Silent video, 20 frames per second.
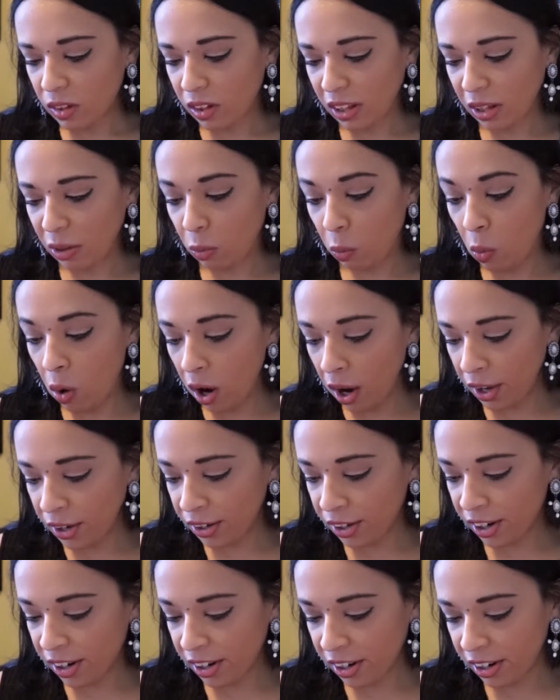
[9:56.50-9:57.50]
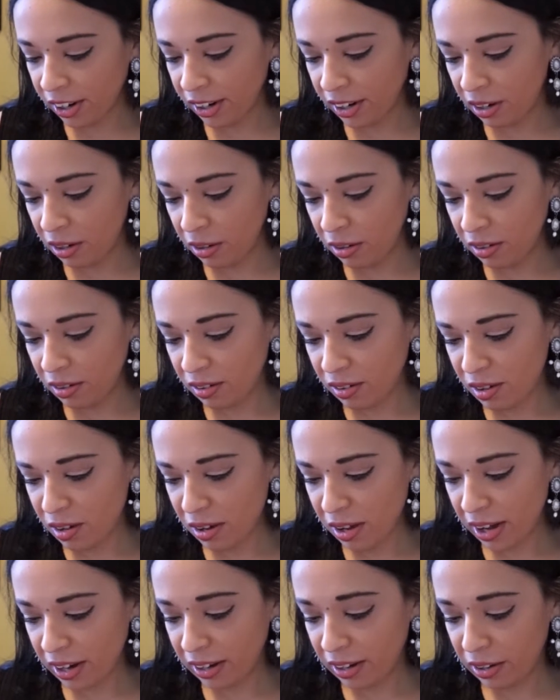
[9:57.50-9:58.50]
like water and
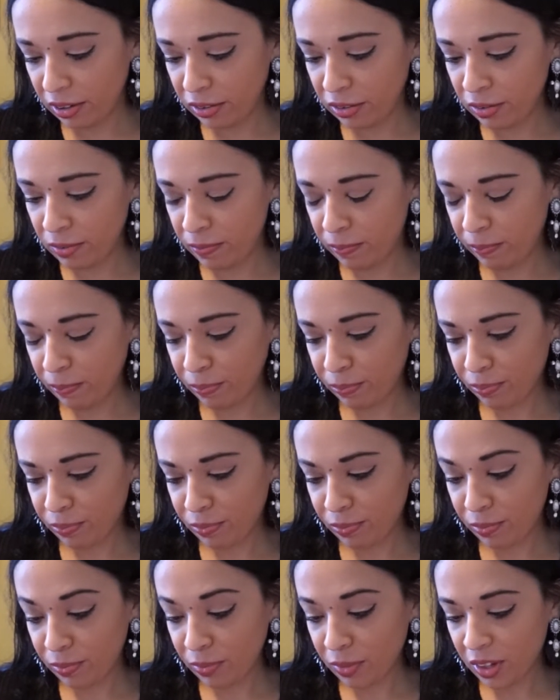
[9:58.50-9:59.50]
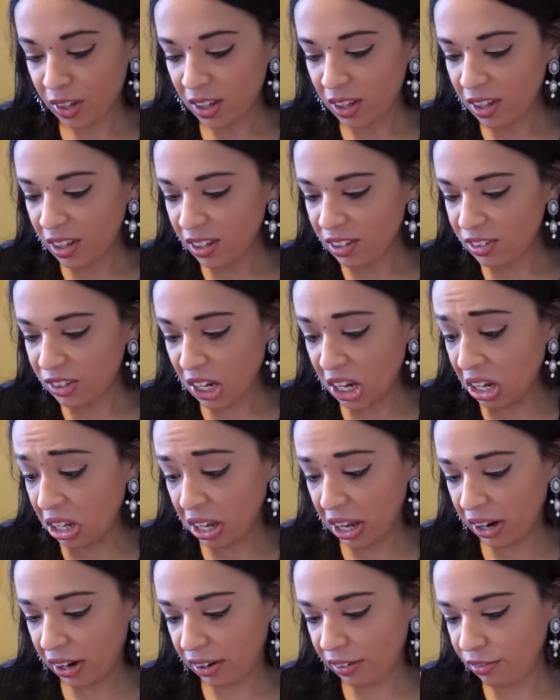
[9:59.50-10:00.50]
kind of take
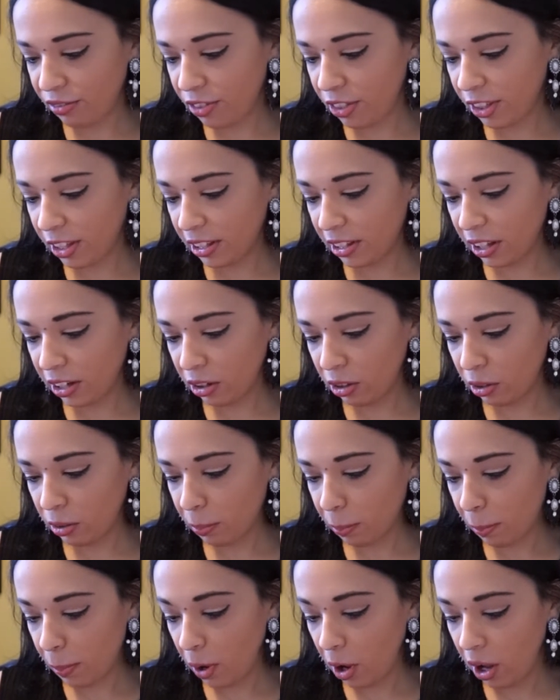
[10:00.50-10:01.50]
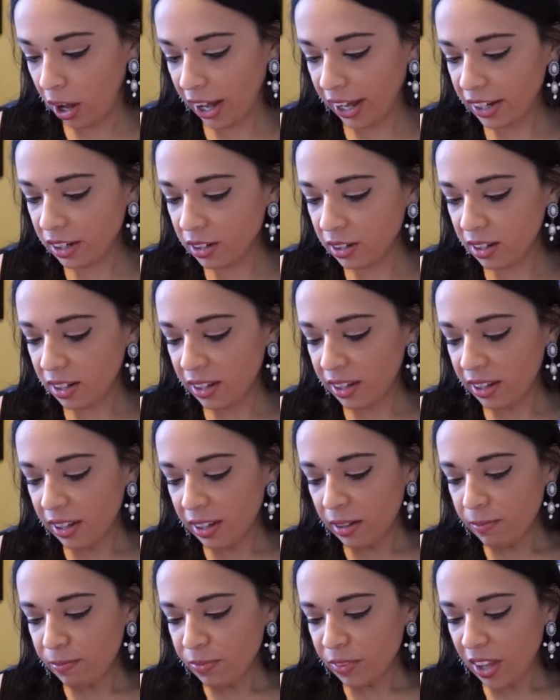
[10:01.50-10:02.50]
care of the little pod.
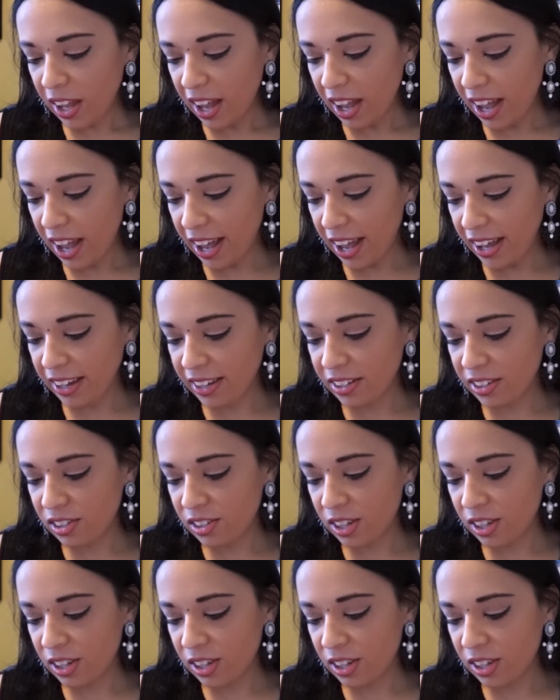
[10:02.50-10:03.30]
And